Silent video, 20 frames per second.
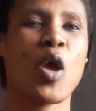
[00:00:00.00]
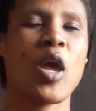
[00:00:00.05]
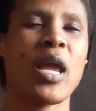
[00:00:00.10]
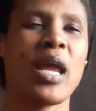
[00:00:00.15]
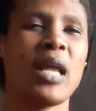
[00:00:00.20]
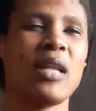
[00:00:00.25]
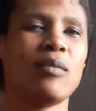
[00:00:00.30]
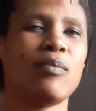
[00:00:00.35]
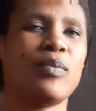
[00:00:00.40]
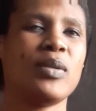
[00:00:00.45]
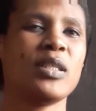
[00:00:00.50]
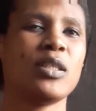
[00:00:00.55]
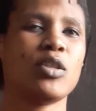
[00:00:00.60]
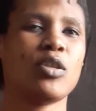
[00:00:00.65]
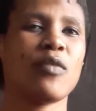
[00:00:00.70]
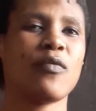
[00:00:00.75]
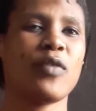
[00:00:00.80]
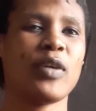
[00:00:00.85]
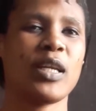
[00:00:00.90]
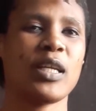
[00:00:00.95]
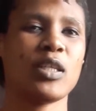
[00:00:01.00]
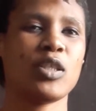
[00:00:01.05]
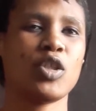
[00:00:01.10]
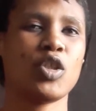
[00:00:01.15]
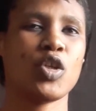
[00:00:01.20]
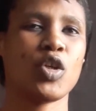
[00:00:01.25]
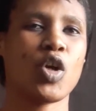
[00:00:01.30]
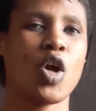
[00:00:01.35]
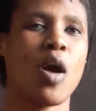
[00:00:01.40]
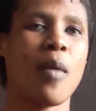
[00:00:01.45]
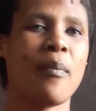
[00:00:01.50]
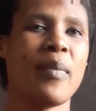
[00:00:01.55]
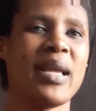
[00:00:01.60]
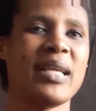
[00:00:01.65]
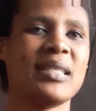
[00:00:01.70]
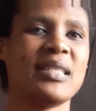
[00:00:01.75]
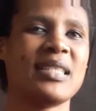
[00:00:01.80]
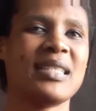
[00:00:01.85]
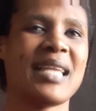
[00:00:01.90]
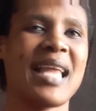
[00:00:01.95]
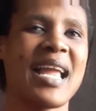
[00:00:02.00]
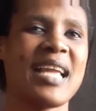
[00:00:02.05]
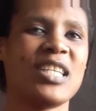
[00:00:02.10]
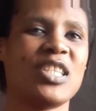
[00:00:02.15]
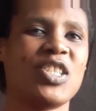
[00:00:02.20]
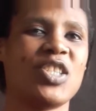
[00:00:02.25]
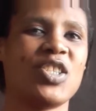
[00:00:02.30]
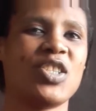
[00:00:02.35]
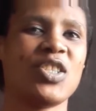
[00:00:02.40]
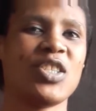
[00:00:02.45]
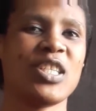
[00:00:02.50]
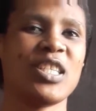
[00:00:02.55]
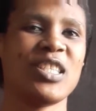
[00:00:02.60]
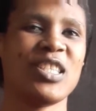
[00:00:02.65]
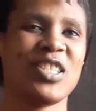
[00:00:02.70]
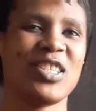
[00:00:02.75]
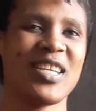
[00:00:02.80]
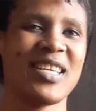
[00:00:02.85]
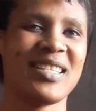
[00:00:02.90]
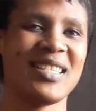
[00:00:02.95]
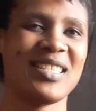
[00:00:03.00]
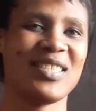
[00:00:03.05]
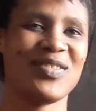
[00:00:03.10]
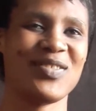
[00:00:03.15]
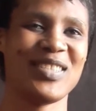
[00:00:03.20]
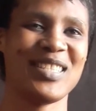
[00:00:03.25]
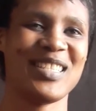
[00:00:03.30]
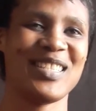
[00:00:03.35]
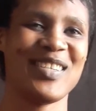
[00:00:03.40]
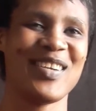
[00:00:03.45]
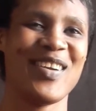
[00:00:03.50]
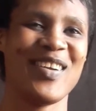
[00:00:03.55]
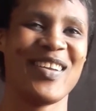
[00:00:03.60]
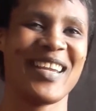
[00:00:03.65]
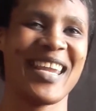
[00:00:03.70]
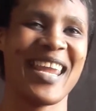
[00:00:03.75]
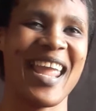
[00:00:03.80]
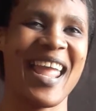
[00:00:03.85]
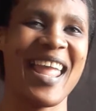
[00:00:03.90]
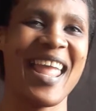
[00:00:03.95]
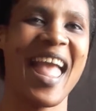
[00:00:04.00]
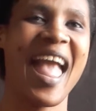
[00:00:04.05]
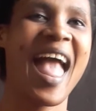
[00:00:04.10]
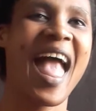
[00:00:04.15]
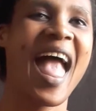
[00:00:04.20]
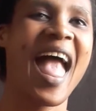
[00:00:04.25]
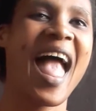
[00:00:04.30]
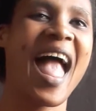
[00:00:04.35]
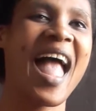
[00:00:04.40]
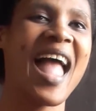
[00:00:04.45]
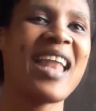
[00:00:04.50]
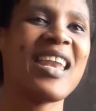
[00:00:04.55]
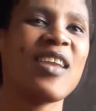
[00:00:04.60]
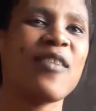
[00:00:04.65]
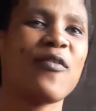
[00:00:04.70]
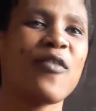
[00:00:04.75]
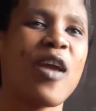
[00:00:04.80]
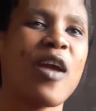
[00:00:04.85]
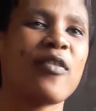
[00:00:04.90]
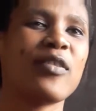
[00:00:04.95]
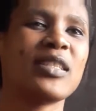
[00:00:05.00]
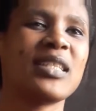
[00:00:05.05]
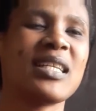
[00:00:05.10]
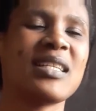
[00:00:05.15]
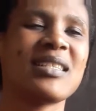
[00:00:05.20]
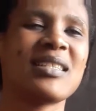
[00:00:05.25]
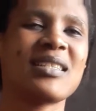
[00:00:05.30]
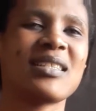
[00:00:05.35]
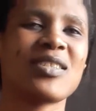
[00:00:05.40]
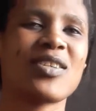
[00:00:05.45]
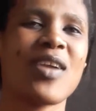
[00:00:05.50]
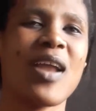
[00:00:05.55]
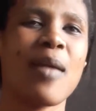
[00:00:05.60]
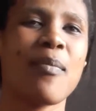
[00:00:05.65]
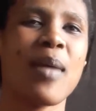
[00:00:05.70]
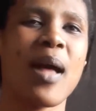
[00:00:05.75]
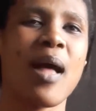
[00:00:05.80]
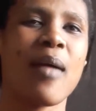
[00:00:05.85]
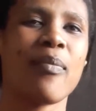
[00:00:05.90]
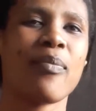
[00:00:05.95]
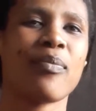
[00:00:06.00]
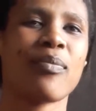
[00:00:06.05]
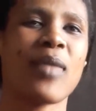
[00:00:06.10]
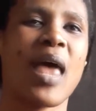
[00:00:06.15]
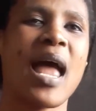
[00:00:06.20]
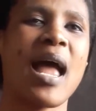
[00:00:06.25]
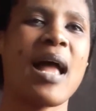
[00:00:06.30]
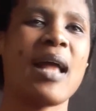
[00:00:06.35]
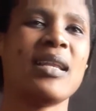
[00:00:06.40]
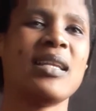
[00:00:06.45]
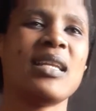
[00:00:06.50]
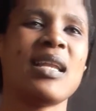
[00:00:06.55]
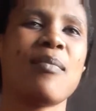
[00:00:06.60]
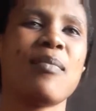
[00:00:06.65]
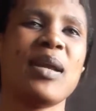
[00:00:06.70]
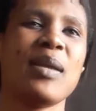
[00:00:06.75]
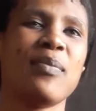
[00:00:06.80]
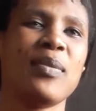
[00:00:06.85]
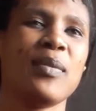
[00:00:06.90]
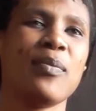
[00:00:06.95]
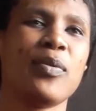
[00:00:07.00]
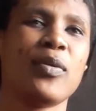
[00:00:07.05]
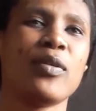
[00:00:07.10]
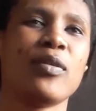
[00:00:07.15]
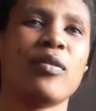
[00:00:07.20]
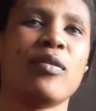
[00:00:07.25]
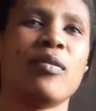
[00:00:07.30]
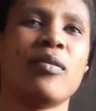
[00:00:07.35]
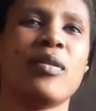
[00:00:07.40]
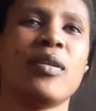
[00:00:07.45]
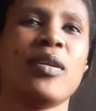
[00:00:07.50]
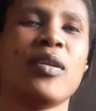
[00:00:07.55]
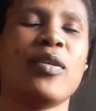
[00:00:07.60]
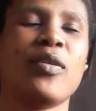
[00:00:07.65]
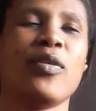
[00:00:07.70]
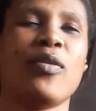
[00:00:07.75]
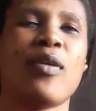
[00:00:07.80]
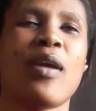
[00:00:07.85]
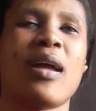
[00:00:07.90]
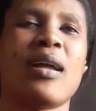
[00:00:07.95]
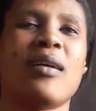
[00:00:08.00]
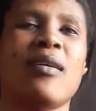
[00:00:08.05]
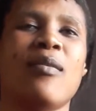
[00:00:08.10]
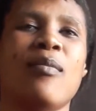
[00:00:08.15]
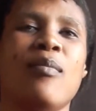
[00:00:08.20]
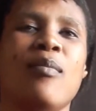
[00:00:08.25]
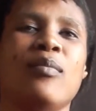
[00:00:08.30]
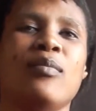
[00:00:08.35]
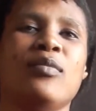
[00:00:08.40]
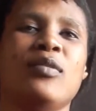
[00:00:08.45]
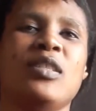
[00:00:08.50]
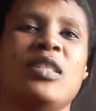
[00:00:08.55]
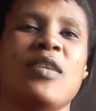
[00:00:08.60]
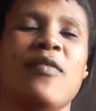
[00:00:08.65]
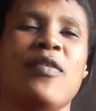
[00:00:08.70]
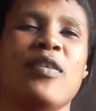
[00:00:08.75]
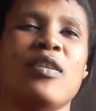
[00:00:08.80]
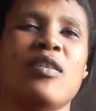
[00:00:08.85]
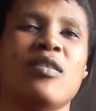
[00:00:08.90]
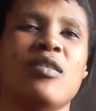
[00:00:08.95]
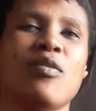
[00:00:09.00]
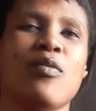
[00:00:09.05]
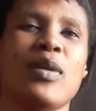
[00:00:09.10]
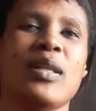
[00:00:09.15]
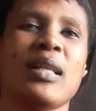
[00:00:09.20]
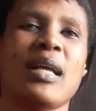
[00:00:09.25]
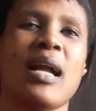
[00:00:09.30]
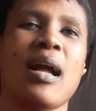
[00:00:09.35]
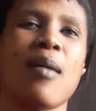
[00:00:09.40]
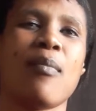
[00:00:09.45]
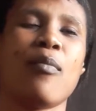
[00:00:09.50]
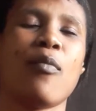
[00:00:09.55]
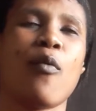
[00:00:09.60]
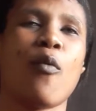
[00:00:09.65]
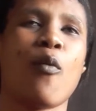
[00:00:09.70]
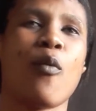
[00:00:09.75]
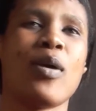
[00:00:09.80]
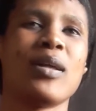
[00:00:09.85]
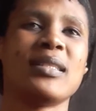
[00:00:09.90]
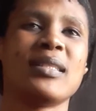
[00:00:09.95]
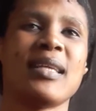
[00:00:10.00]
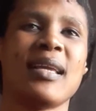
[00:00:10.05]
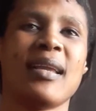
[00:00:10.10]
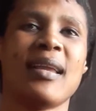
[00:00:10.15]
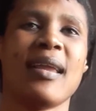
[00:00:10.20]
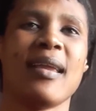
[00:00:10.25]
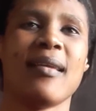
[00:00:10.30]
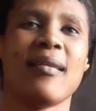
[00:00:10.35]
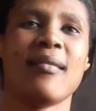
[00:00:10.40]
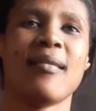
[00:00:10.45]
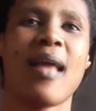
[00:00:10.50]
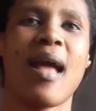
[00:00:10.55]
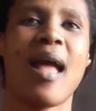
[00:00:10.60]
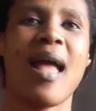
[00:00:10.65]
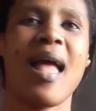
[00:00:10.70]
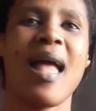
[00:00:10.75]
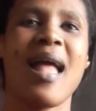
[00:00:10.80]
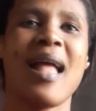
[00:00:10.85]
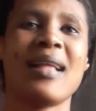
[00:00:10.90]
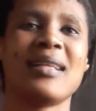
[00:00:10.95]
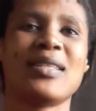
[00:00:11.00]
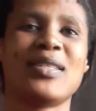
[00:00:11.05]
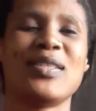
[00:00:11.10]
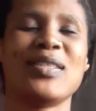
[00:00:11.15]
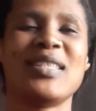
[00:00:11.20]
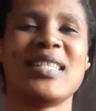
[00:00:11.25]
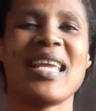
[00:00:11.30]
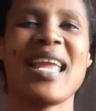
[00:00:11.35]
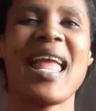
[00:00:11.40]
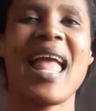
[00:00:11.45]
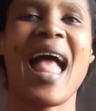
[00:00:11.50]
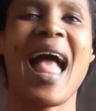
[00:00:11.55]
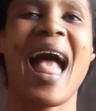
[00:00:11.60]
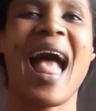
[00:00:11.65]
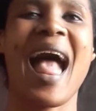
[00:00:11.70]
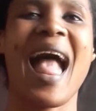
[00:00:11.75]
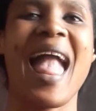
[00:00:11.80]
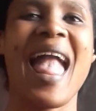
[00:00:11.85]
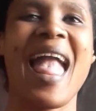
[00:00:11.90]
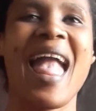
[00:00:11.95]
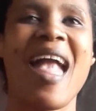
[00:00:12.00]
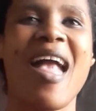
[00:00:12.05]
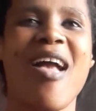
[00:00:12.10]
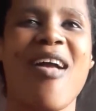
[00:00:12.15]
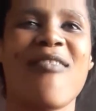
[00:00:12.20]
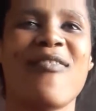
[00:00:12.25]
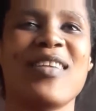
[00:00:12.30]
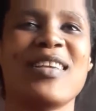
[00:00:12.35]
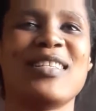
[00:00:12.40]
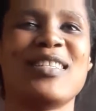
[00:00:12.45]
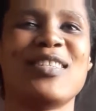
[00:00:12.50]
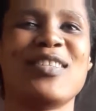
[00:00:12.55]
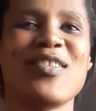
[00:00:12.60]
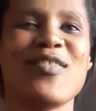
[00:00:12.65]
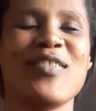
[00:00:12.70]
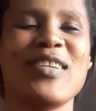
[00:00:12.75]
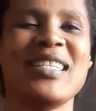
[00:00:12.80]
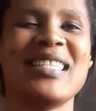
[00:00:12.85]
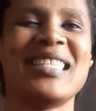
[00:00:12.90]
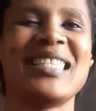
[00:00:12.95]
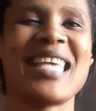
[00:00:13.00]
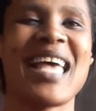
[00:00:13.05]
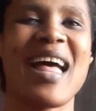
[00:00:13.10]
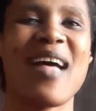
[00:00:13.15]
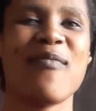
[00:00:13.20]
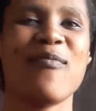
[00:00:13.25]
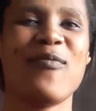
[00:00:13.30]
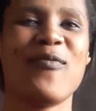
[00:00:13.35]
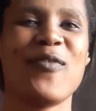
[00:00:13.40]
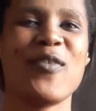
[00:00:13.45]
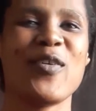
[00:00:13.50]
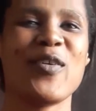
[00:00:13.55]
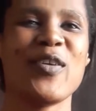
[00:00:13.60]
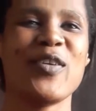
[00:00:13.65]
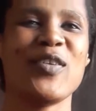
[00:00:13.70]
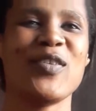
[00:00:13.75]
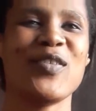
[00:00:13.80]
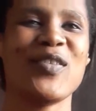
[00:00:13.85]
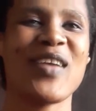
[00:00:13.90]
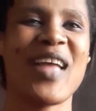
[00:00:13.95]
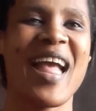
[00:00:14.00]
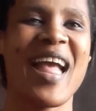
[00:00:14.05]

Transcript: And please don't forget to comment, like, and share this video, okay? And if you're a returning subscriber, Nina, my people, yeah, definitely welcome once again. Today, I have a story time for you.